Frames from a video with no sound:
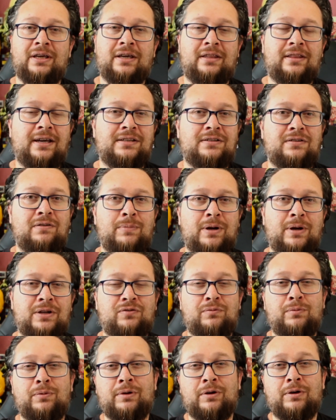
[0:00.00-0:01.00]
Thanks so much
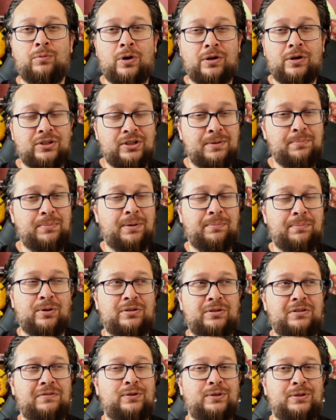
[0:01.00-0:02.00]
for watching, but
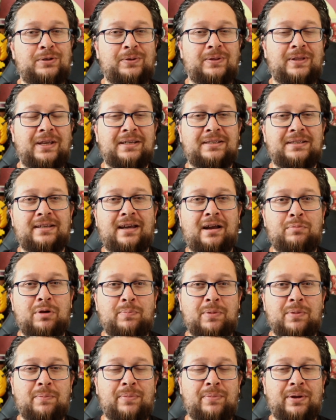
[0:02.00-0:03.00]
most of all, until next time,
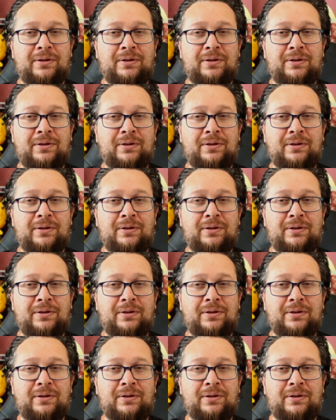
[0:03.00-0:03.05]
remember,